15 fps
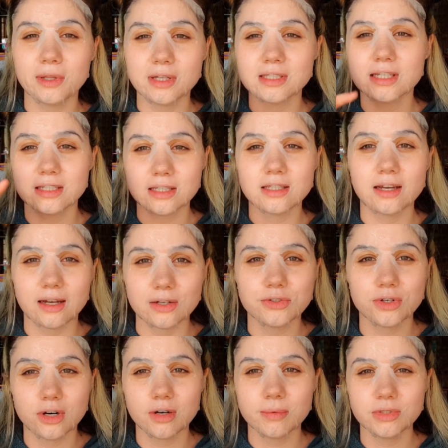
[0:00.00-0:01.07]
is because it's a
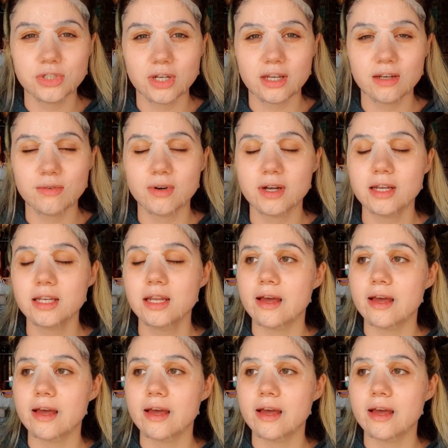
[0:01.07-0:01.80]
hydrocarbon chain, right?